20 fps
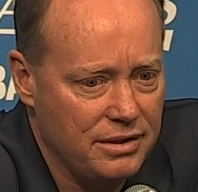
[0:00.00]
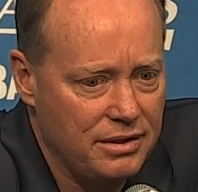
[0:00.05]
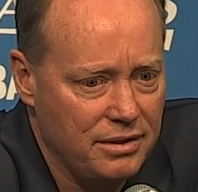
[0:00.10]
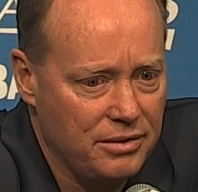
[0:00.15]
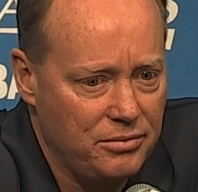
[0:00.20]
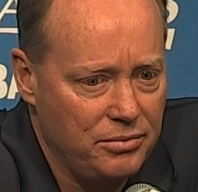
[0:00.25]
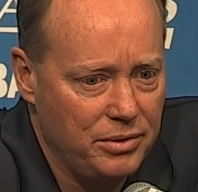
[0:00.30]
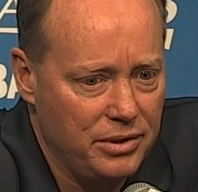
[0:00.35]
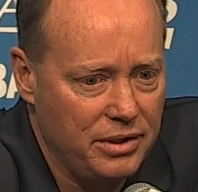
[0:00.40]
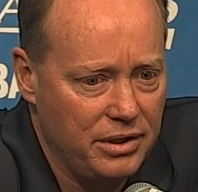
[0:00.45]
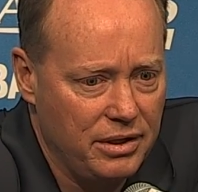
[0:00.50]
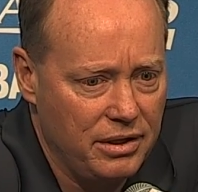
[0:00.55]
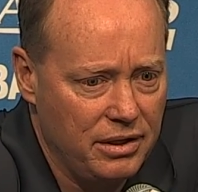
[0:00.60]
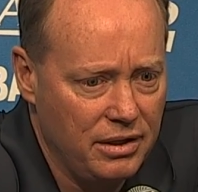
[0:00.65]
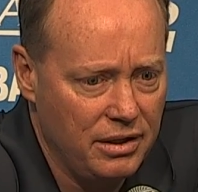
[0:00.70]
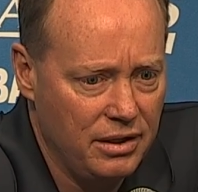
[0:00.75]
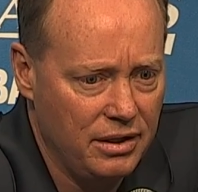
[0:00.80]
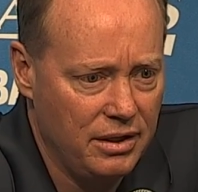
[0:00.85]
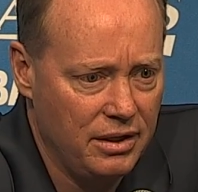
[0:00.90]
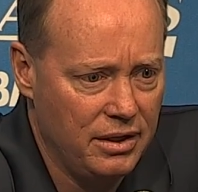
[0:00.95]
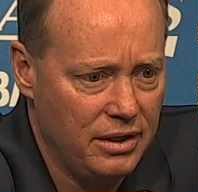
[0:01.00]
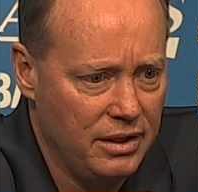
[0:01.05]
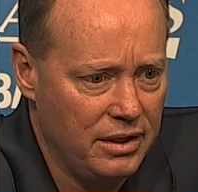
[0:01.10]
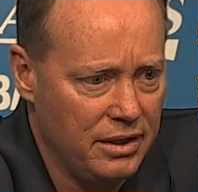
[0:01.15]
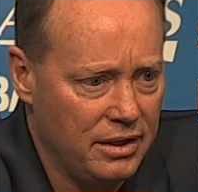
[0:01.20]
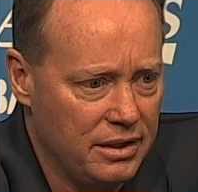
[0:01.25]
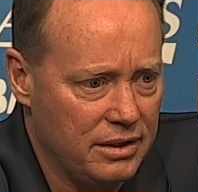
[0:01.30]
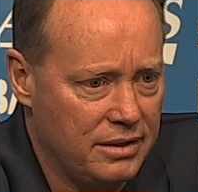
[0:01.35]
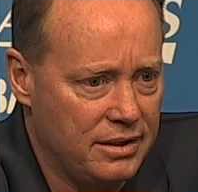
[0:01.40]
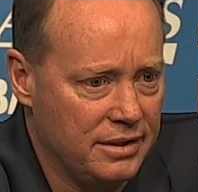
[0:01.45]
I think we
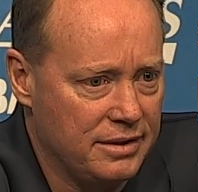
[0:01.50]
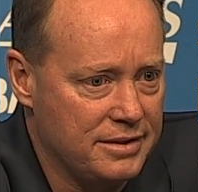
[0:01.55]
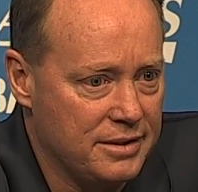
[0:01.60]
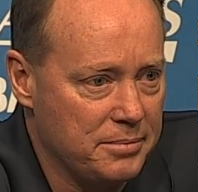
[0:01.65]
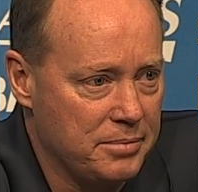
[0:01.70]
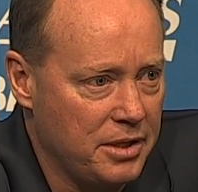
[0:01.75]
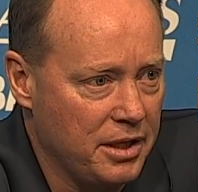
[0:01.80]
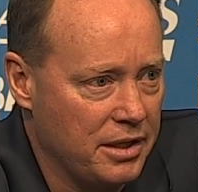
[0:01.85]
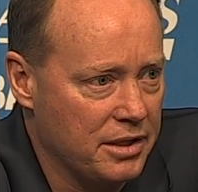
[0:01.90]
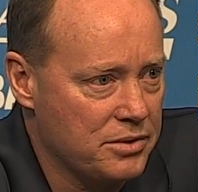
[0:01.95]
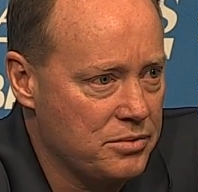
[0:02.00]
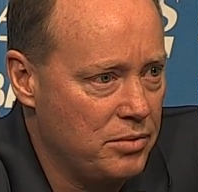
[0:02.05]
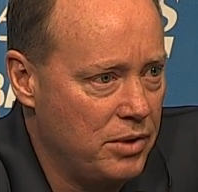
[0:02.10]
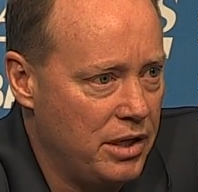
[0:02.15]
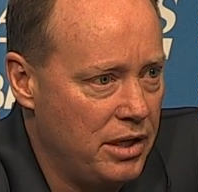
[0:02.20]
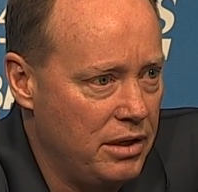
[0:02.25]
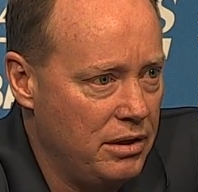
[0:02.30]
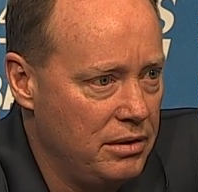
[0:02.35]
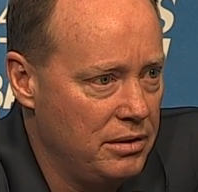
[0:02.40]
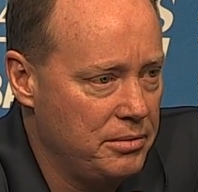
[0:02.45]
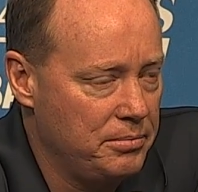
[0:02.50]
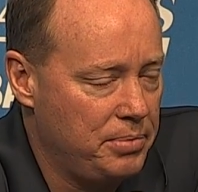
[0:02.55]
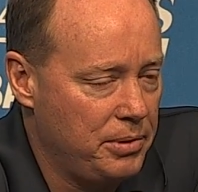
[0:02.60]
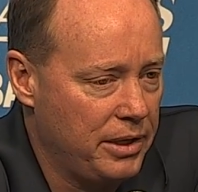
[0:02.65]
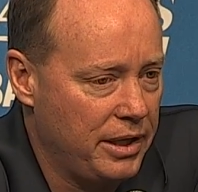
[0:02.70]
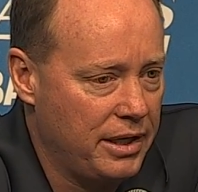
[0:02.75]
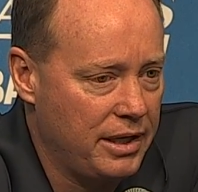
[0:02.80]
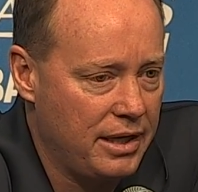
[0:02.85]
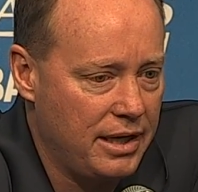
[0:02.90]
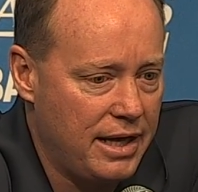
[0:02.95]
did some things well and
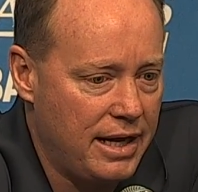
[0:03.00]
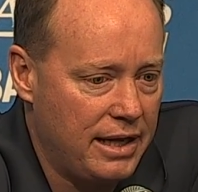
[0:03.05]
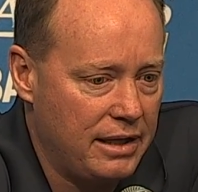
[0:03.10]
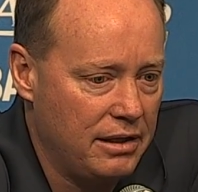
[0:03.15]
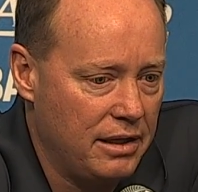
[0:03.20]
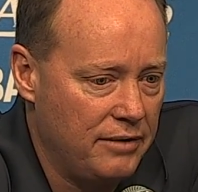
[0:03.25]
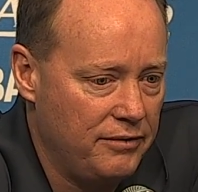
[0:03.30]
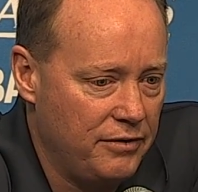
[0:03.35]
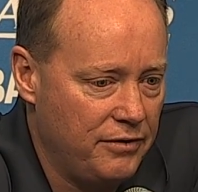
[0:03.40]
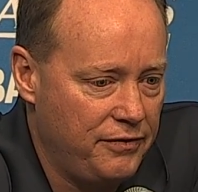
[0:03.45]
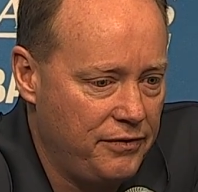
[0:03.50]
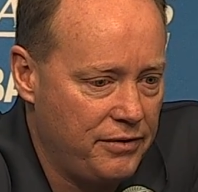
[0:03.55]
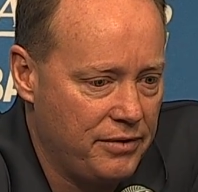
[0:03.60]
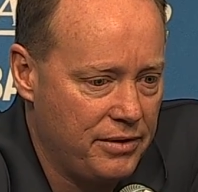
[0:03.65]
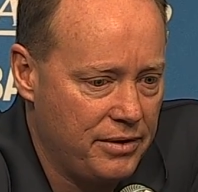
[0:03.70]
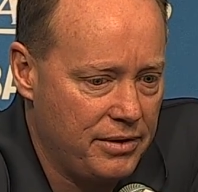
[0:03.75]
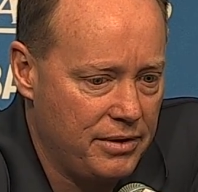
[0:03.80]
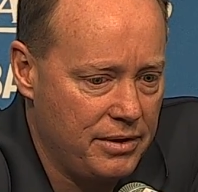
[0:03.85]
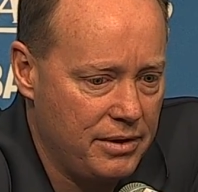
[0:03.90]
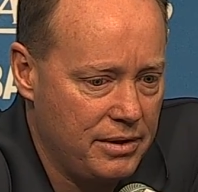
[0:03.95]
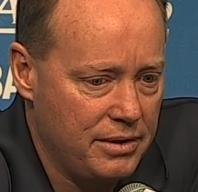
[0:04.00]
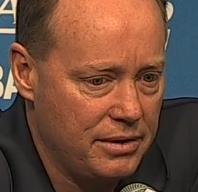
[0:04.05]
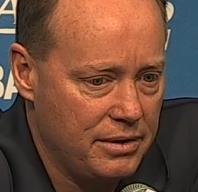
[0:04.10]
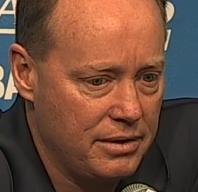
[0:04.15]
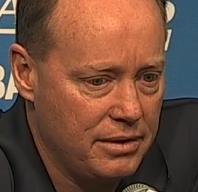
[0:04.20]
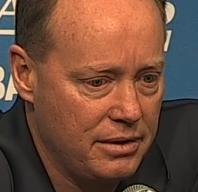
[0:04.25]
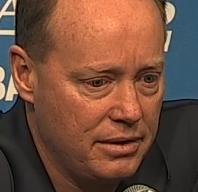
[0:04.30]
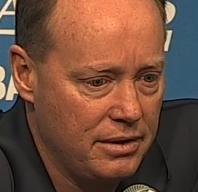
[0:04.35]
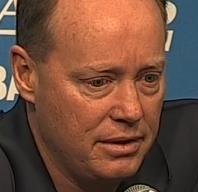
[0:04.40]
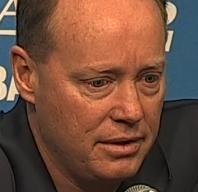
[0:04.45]
played at a high level for
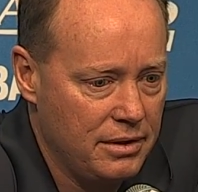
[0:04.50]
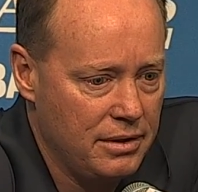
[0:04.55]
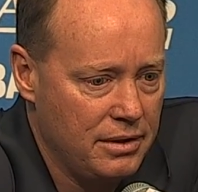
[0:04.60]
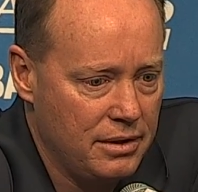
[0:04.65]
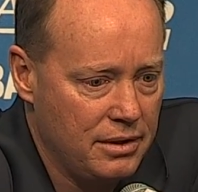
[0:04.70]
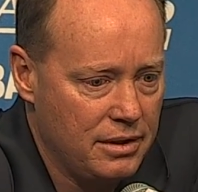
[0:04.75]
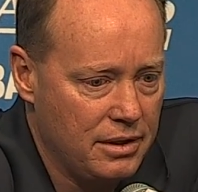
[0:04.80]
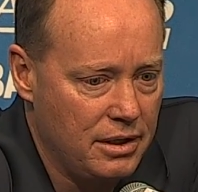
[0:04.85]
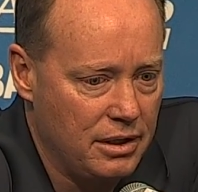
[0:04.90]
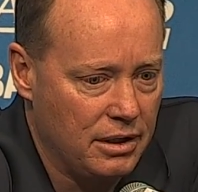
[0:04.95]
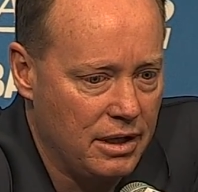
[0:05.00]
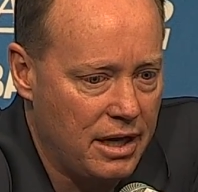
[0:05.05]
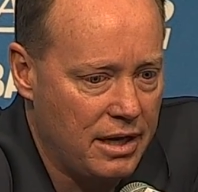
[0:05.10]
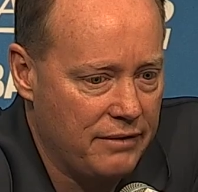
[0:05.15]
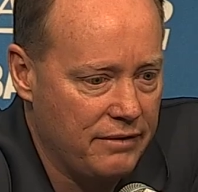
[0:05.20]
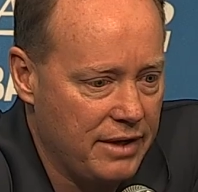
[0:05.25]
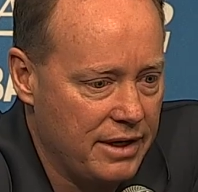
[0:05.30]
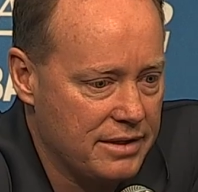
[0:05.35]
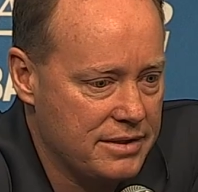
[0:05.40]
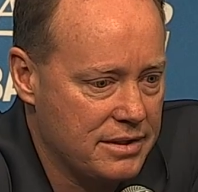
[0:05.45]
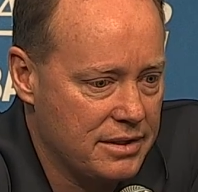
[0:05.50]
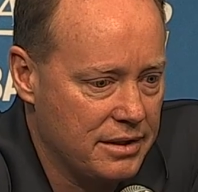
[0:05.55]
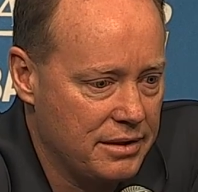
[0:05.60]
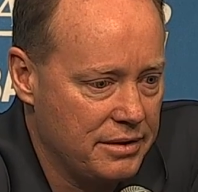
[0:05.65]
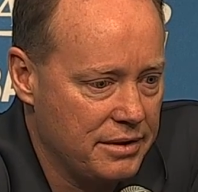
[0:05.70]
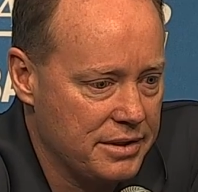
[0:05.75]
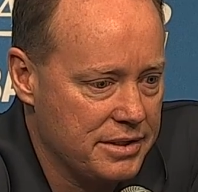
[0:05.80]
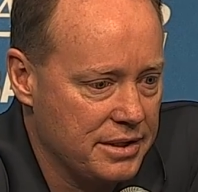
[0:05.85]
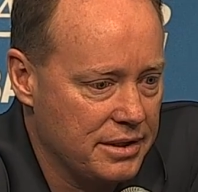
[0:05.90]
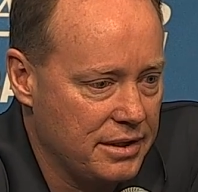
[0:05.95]
a lot of that
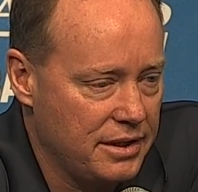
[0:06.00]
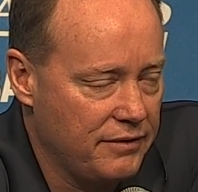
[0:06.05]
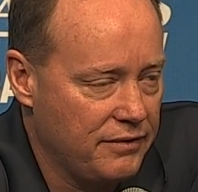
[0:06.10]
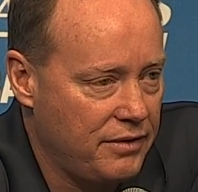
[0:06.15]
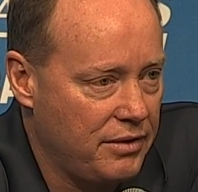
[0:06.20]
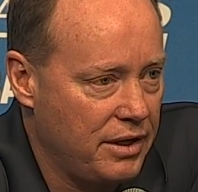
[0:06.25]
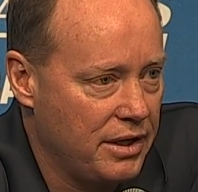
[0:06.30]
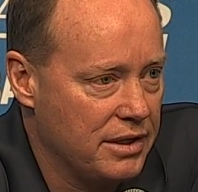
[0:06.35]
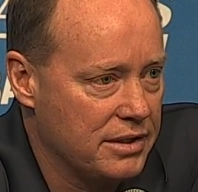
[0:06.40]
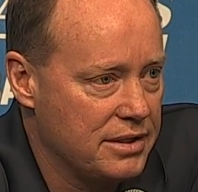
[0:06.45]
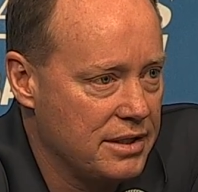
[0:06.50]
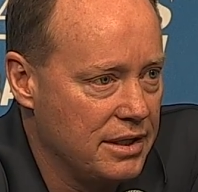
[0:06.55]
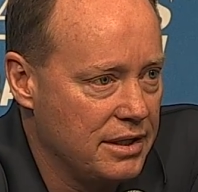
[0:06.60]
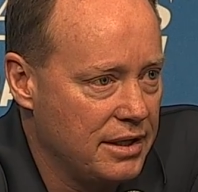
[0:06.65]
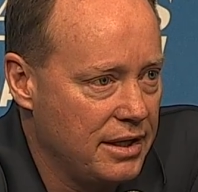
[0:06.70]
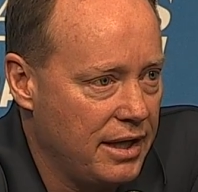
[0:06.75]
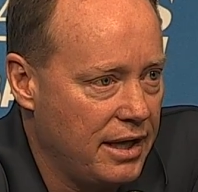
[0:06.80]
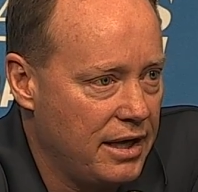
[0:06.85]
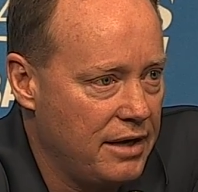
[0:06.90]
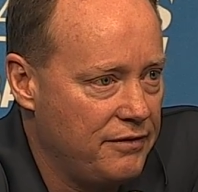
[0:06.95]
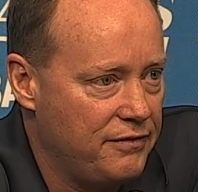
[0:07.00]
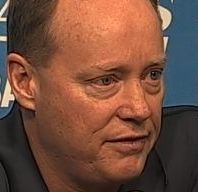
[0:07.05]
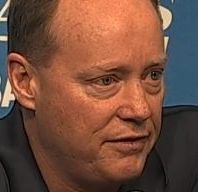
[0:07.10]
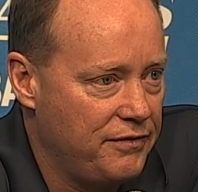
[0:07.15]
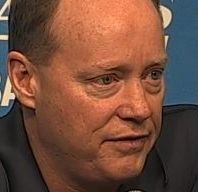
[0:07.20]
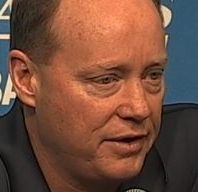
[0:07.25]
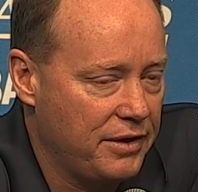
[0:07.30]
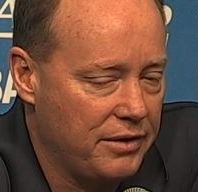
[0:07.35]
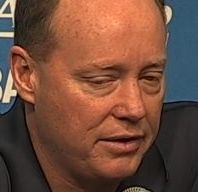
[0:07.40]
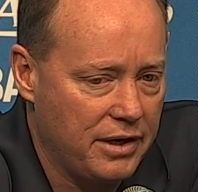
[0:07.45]
series, and give credit to Indiana for
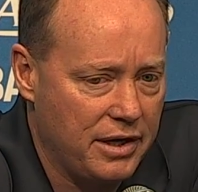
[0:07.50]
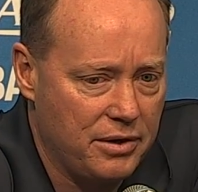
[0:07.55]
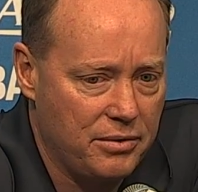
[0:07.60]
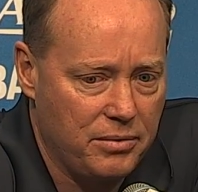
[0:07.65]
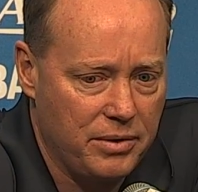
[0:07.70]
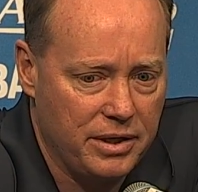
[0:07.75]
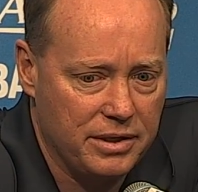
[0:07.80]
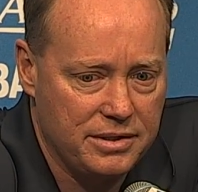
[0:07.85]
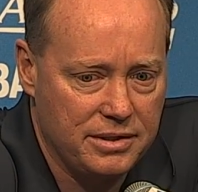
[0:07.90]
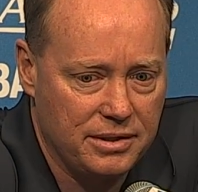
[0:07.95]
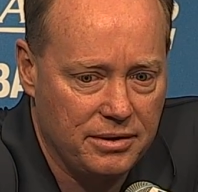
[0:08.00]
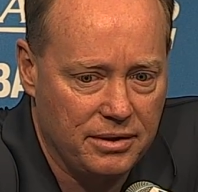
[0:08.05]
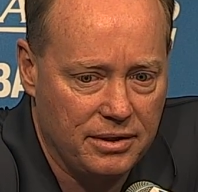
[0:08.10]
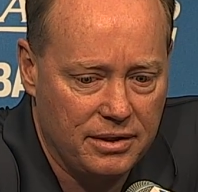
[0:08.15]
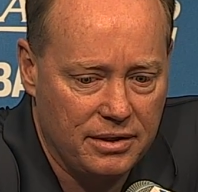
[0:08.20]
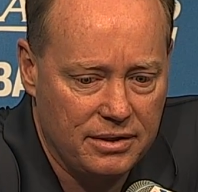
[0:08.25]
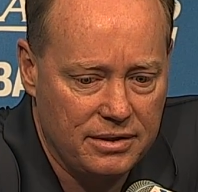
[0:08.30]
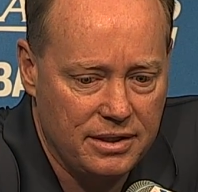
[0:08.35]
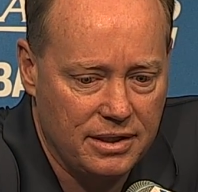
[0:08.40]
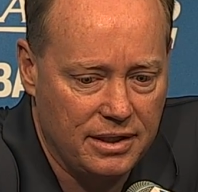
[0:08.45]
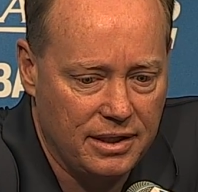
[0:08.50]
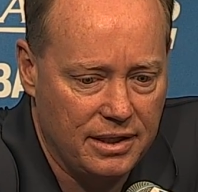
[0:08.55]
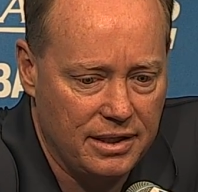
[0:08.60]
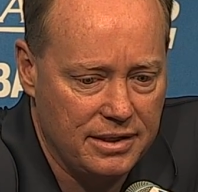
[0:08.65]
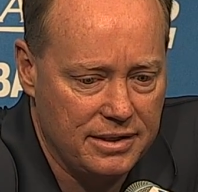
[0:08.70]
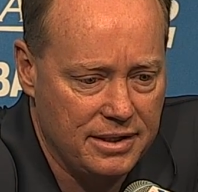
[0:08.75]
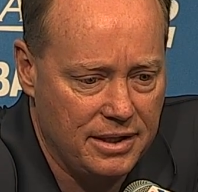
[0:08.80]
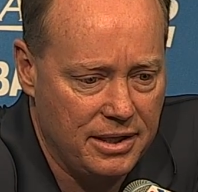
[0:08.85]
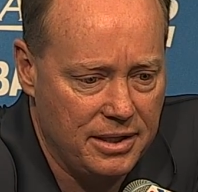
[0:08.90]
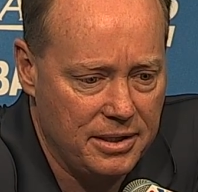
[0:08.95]
figuring out a way to get
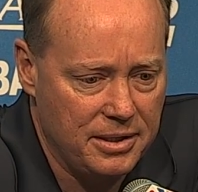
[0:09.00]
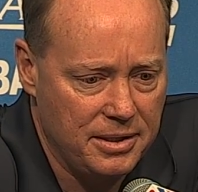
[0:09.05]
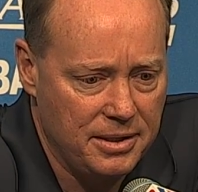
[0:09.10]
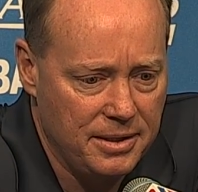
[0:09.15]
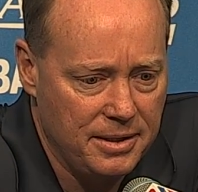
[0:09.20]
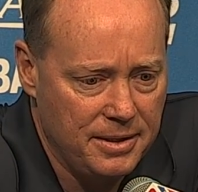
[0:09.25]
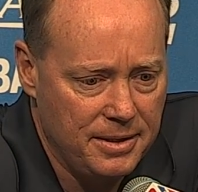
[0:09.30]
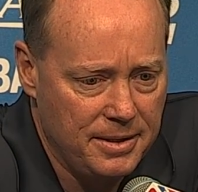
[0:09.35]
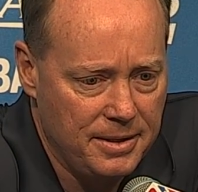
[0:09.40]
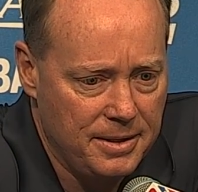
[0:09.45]
it done.